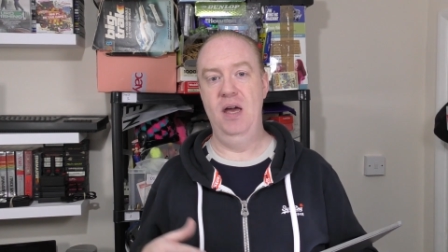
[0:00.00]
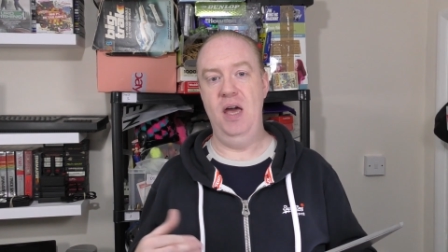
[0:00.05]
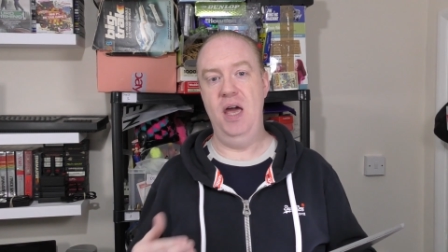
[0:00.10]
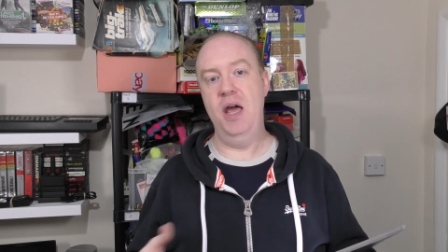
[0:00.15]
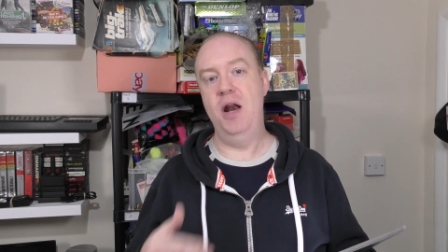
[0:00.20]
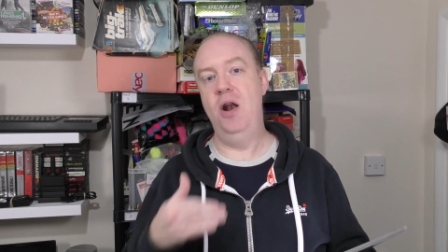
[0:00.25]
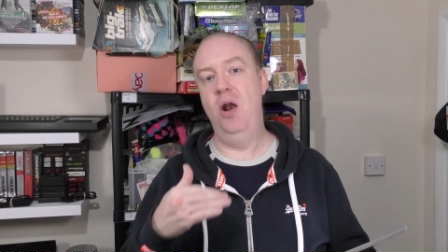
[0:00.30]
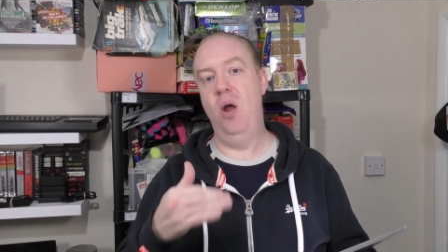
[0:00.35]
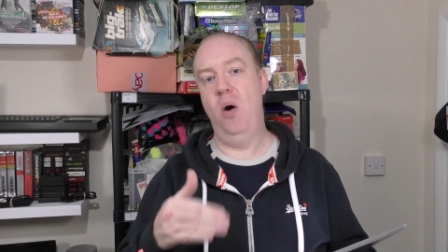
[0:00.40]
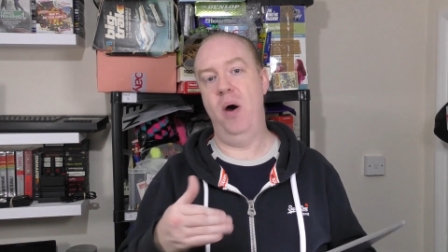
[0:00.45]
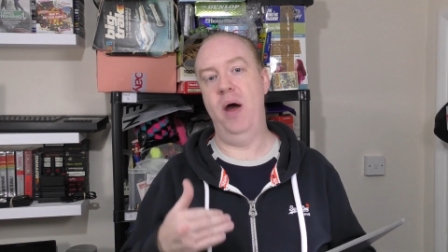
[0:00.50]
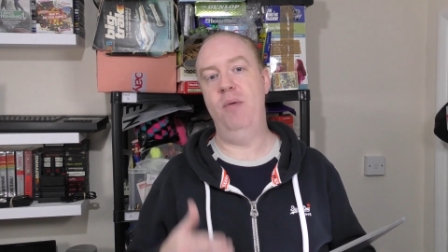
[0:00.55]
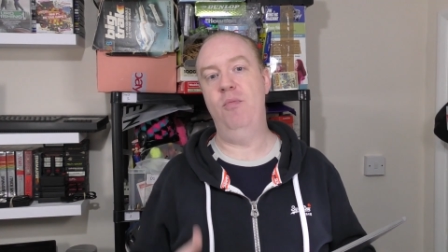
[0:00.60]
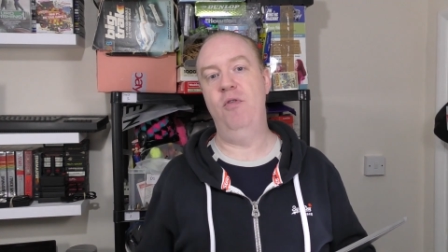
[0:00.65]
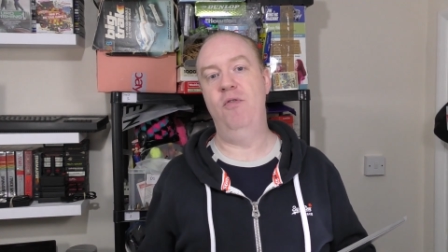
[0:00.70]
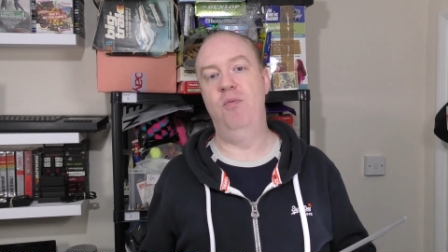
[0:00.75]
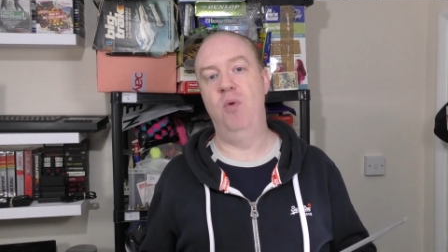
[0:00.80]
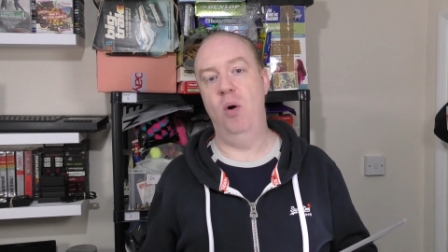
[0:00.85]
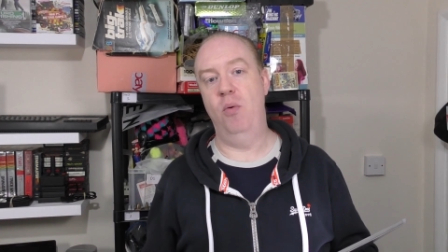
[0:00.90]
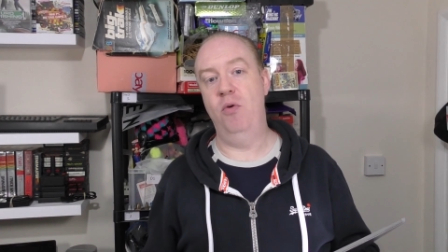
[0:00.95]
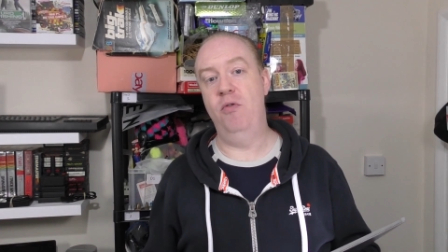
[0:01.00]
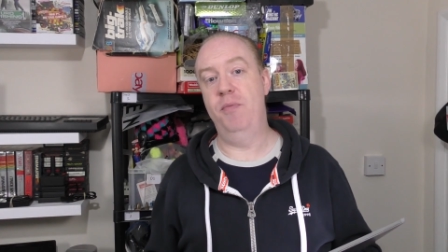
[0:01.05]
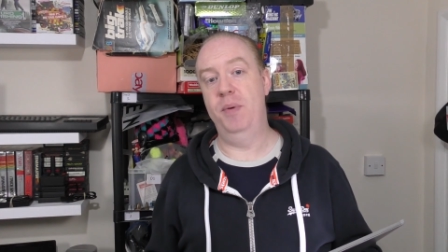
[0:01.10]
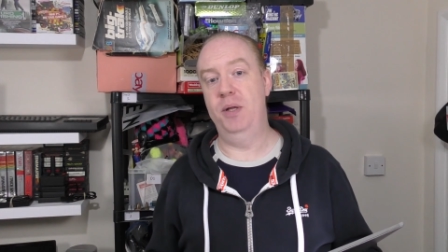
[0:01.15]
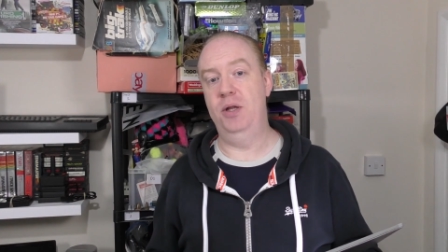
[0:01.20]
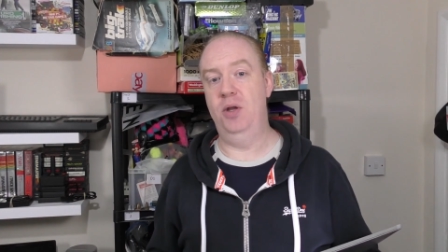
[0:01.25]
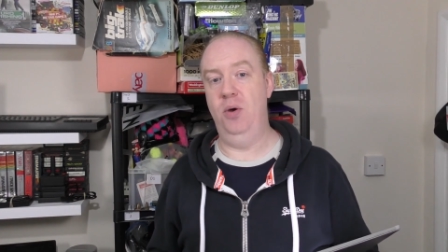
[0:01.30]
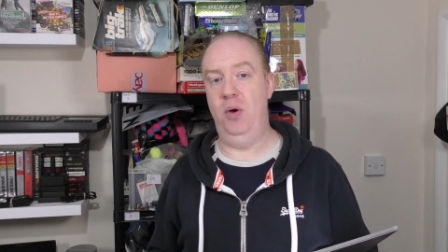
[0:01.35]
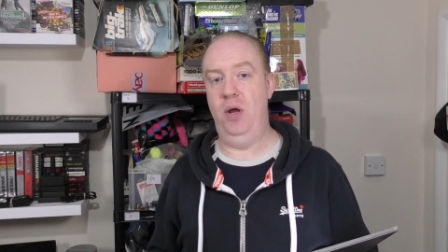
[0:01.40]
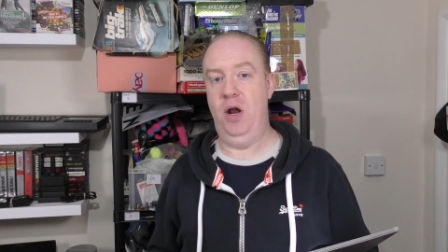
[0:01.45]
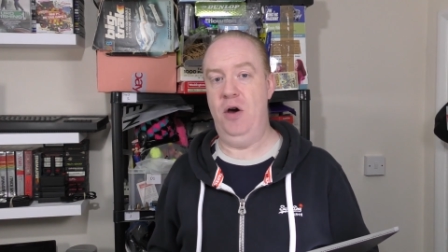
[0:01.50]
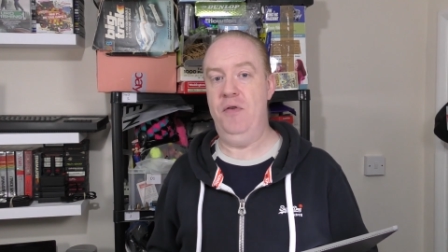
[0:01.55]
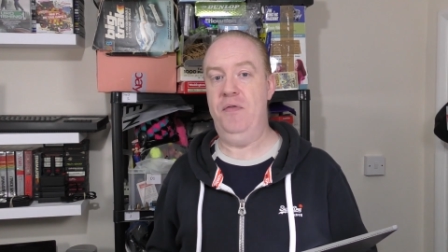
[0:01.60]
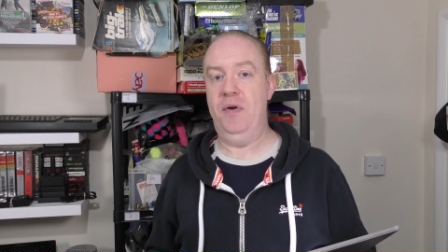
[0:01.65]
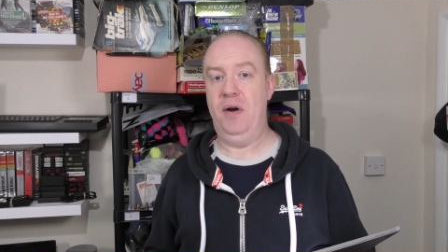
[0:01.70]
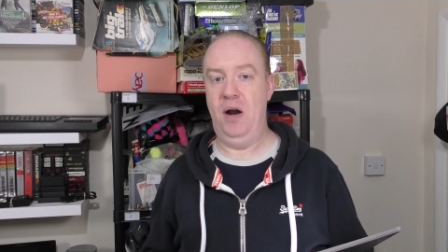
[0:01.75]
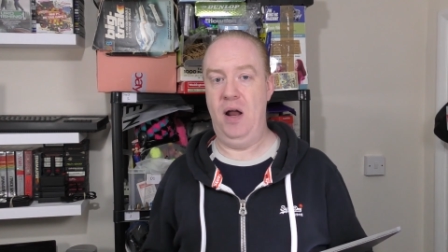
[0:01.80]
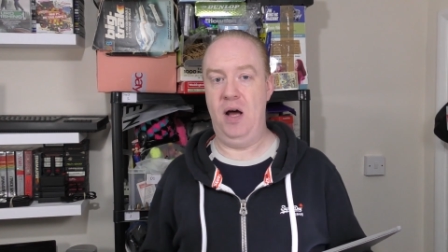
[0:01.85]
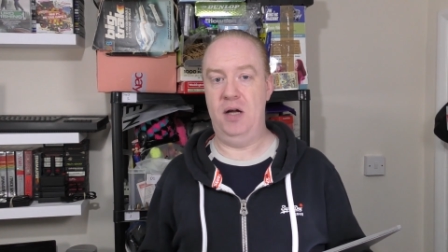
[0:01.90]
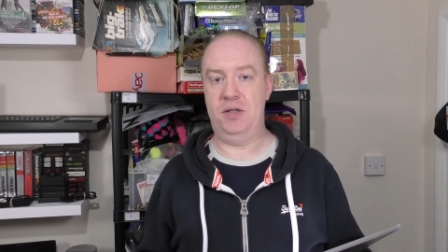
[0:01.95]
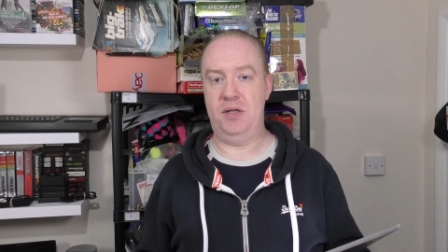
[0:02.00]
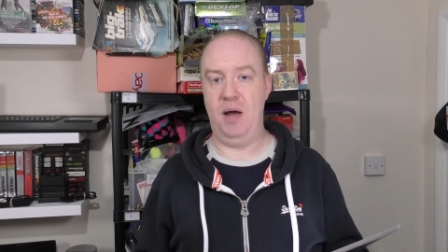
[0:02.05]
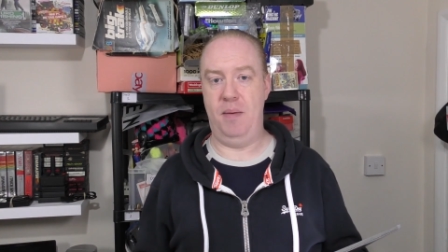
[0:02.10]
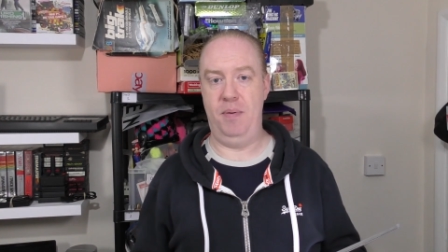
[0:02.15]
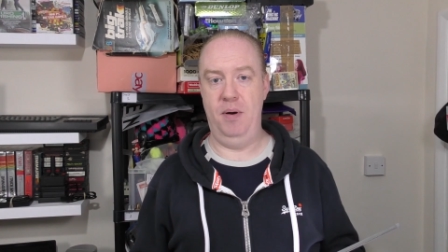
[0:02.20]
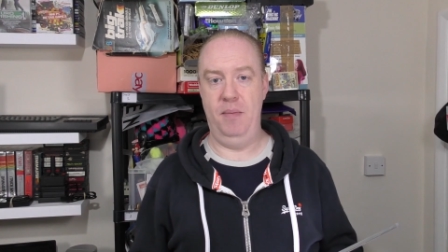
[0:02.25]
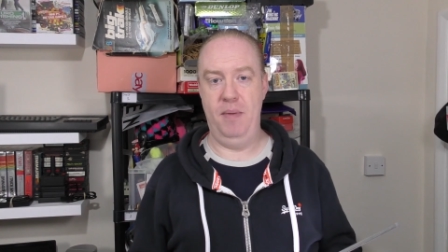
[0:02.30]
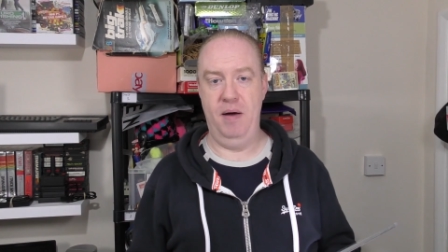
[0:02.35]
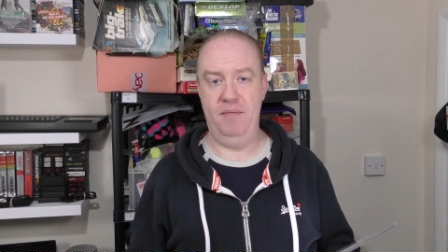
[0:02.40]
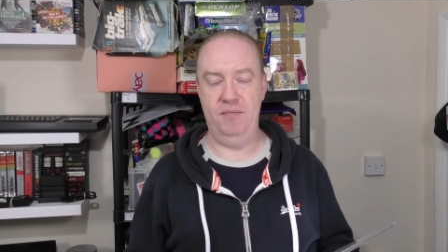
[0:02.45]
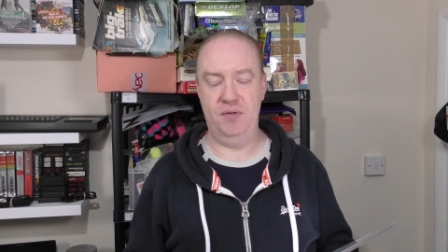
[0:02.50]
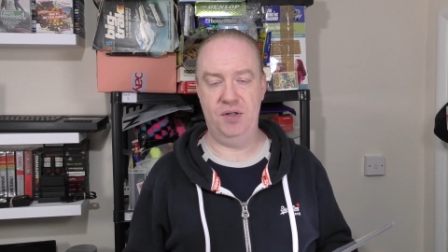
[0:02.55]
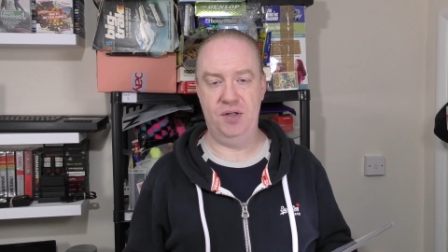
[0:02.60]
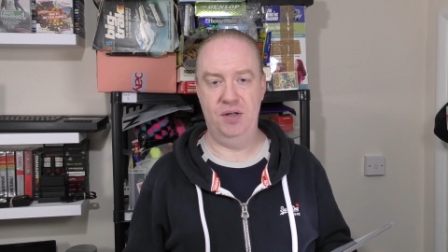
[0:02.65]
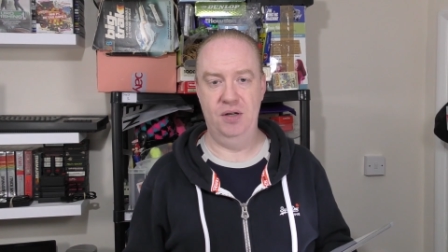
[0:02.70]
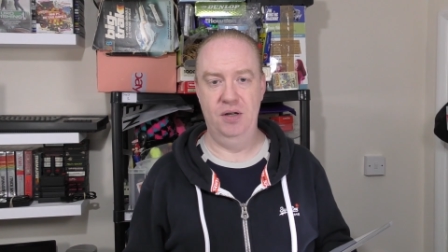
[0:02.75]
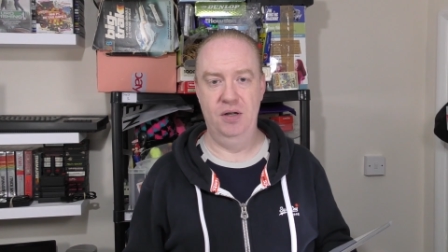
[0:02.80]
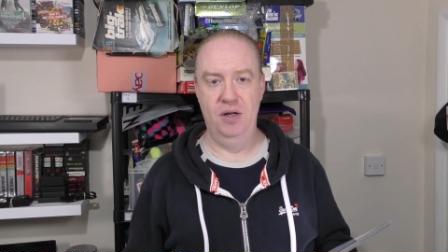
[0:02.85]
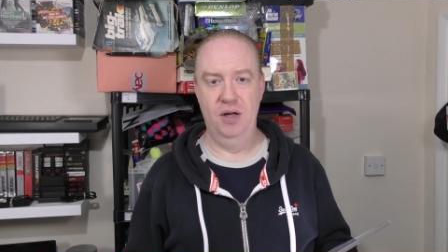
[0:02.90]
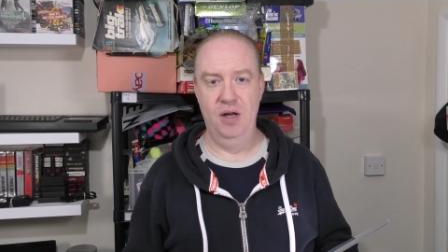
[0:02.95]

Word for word: in line with what we've been doing over the last couple of months.